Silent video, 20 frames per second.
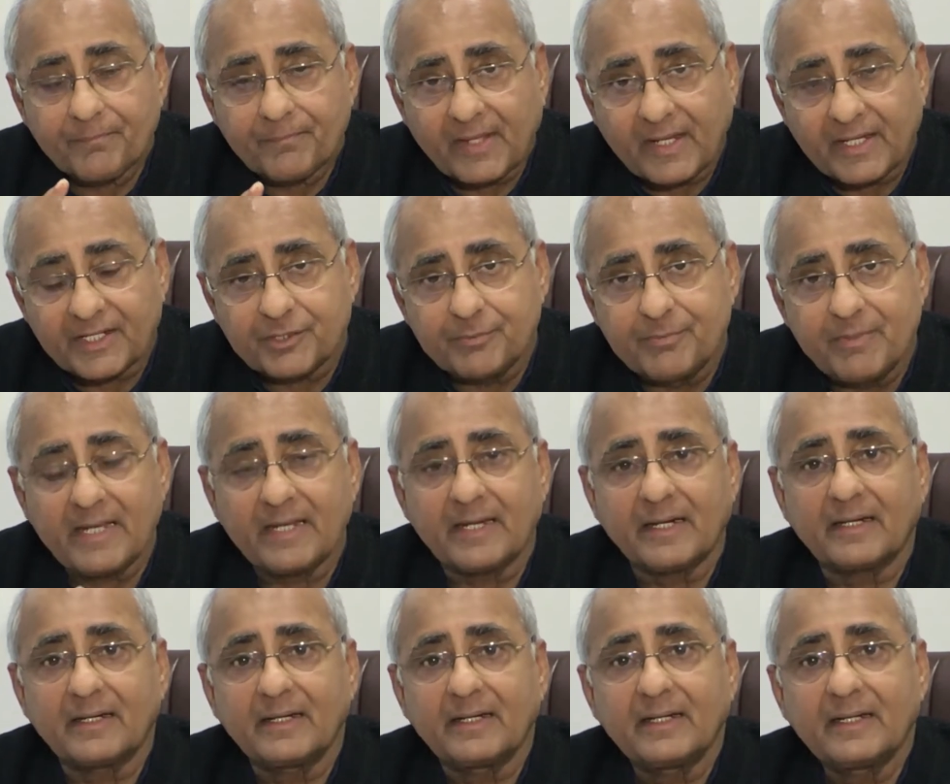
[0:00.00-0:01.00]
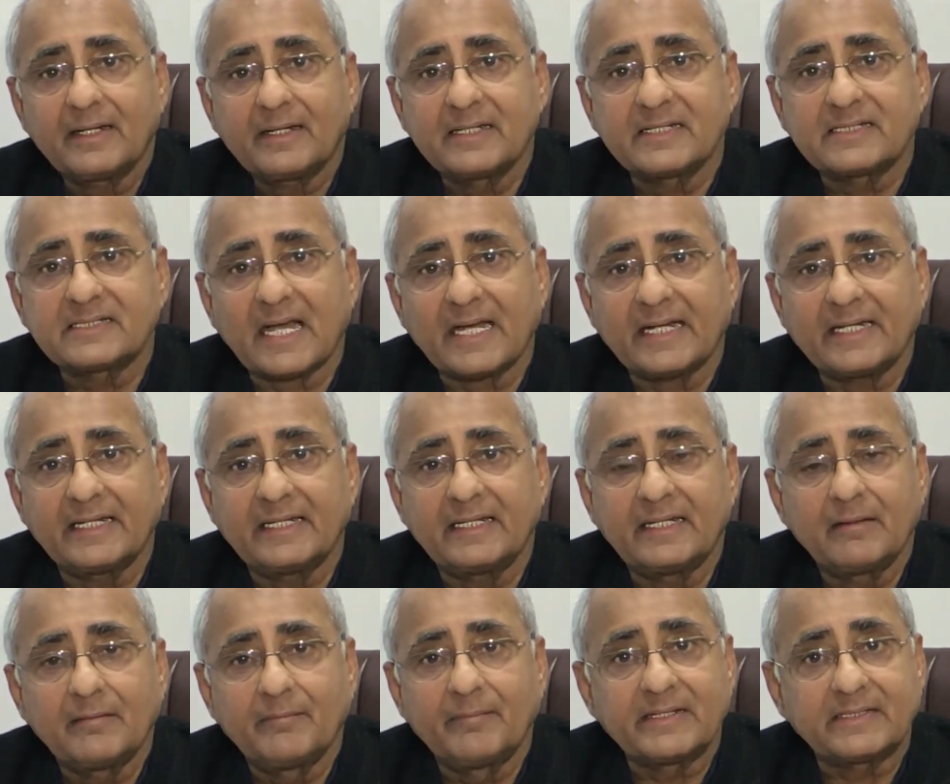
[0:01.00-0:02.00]
Kashmir
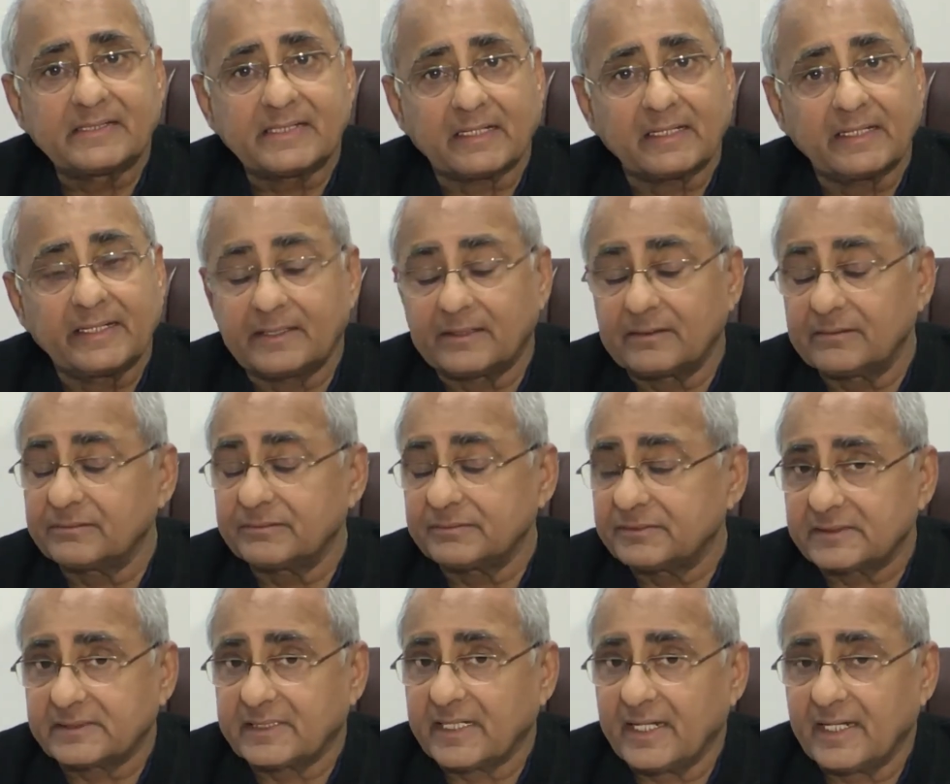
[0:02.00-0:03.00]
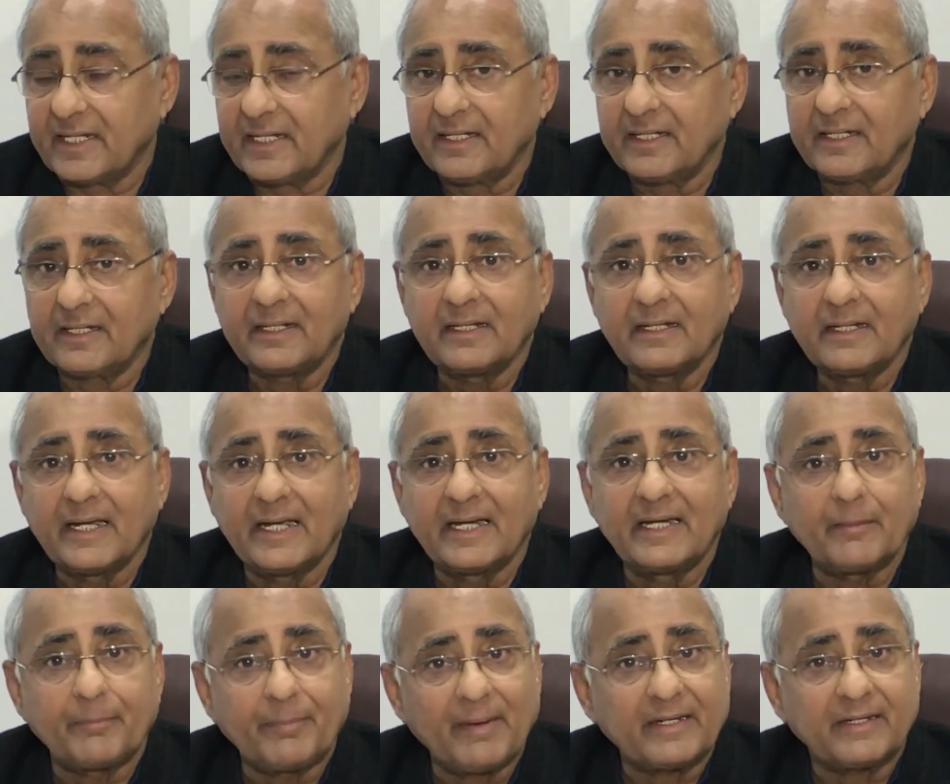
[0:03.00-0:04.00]
decided basically to stay
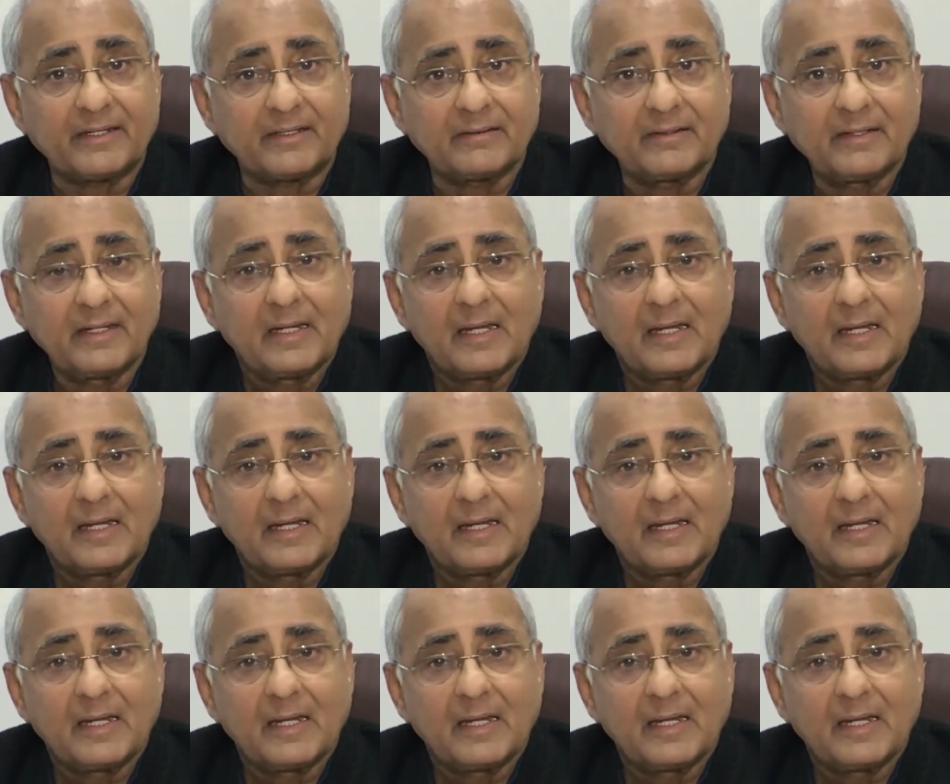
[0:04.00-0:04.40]
independent.